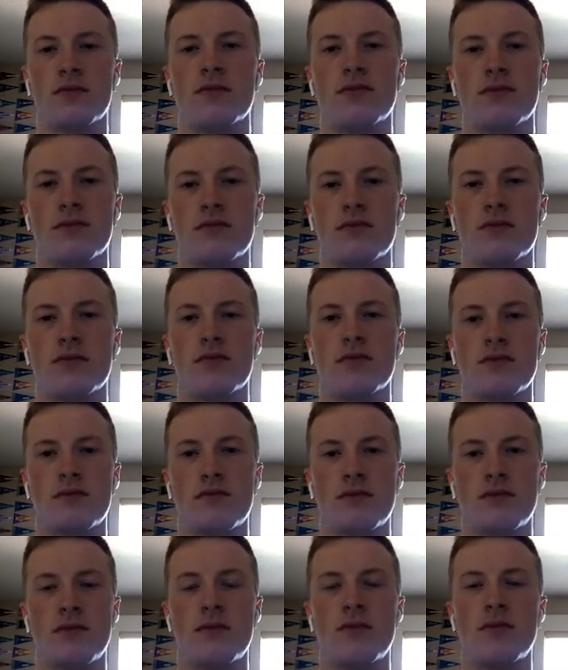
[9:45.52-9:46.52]

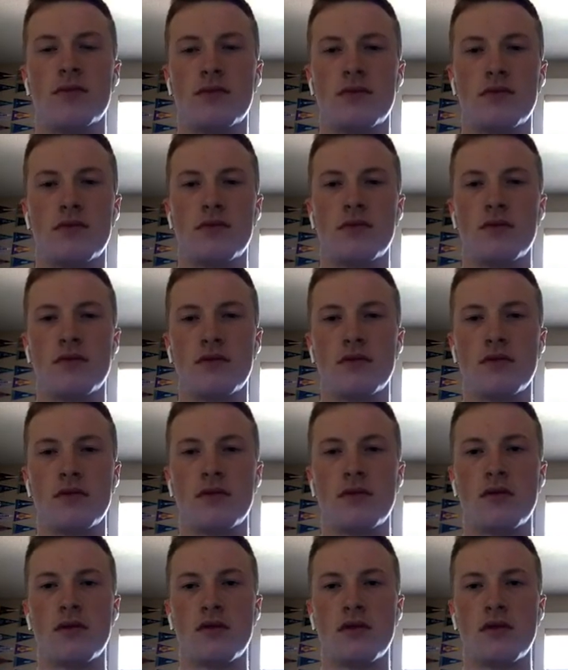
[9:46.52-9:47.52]

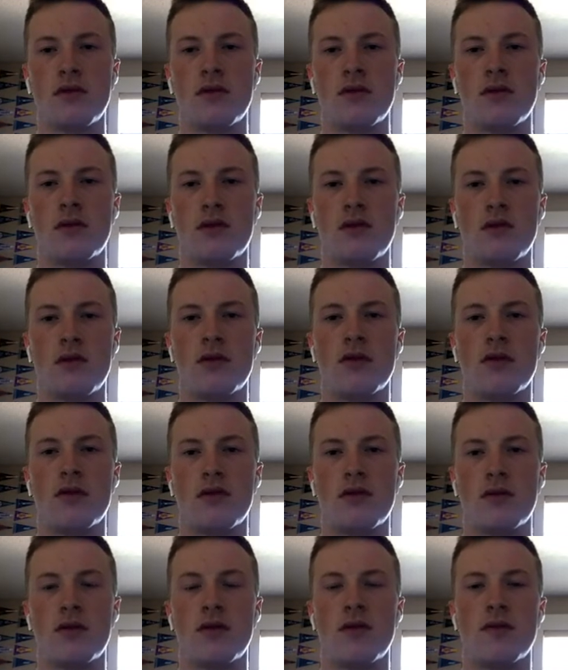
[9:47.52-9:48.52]

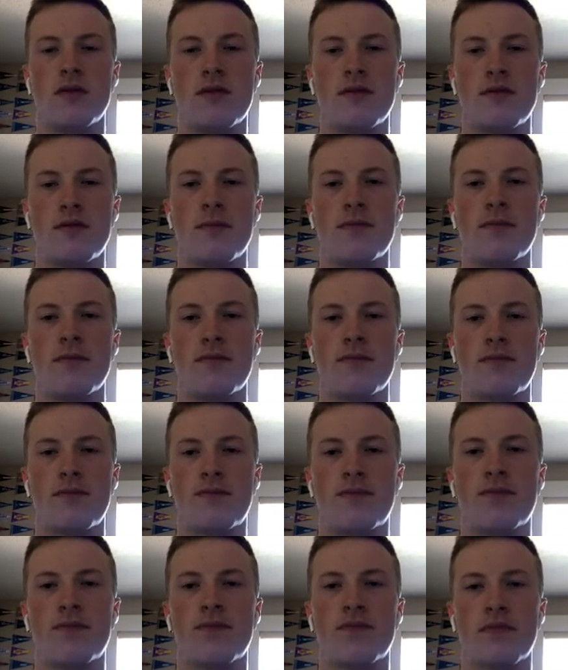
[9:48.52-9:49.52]

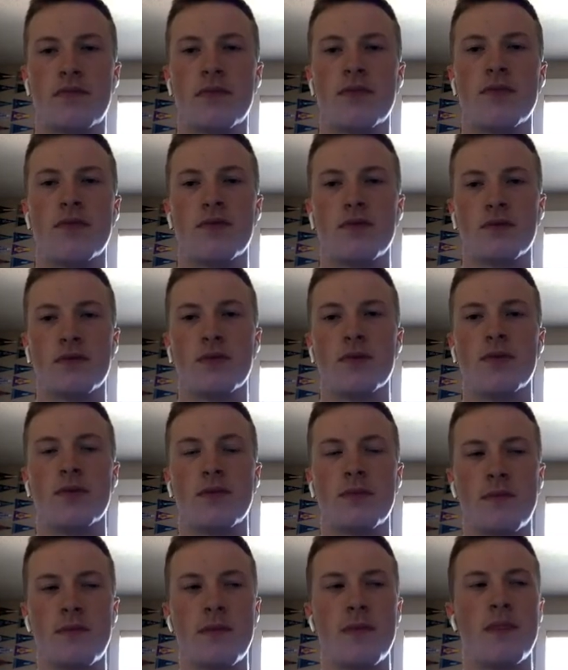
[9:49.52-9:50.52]

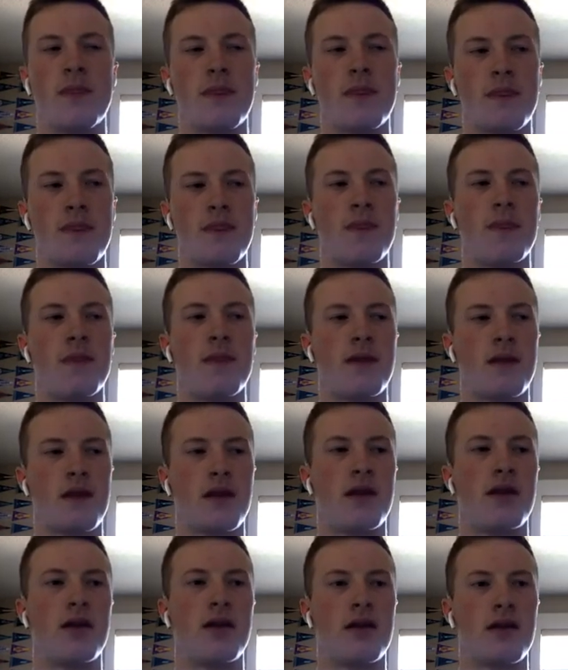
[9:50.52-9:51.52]

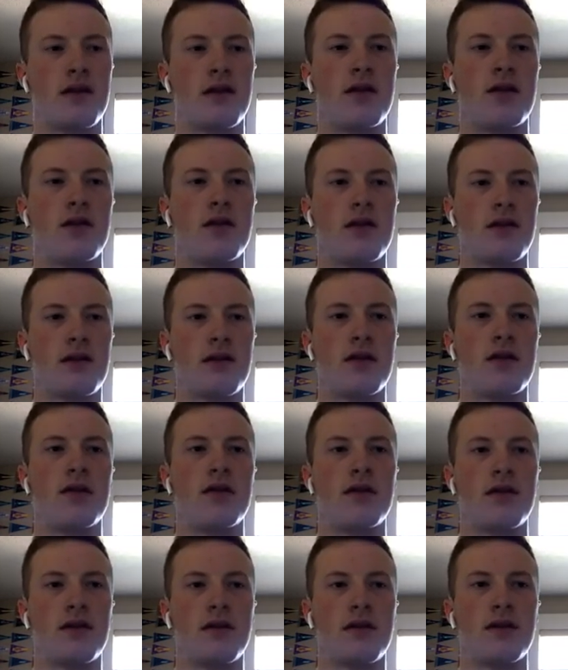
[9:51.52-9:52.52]

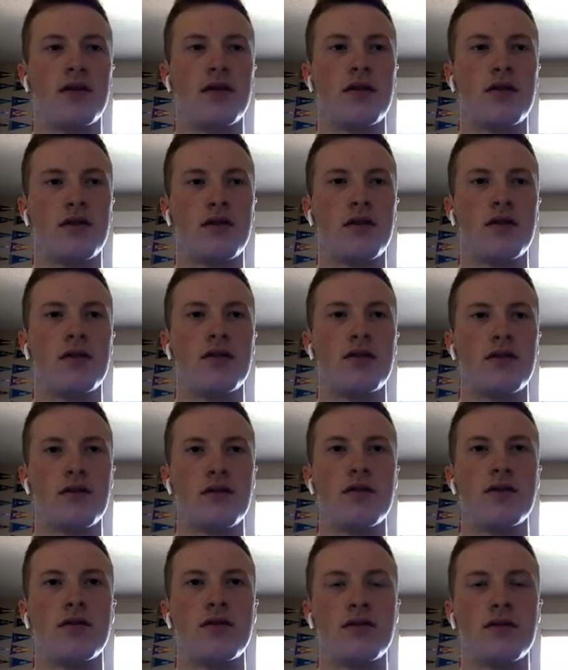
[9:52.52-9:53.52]

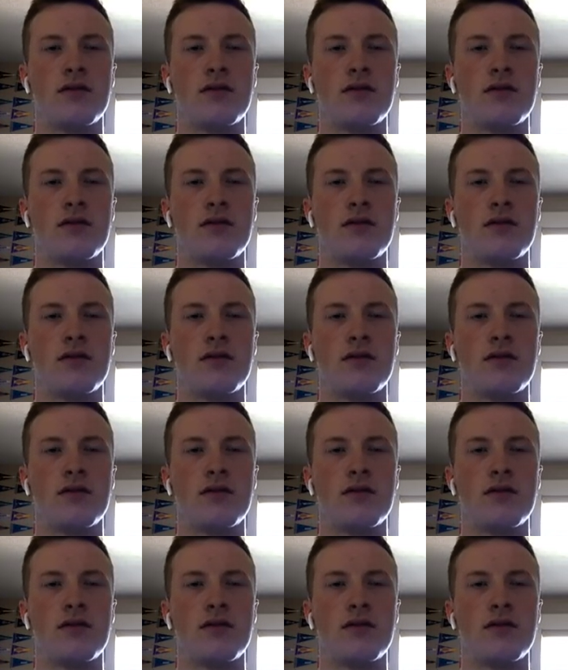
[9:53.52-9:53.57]
[no speech]